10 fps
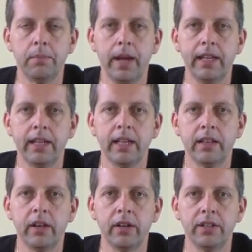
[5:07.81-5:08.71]
paid
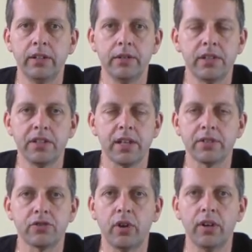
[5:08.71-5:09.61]
gig that I do, because it's
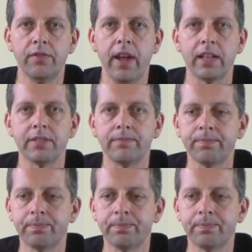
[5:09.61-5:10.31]
that strong an effect.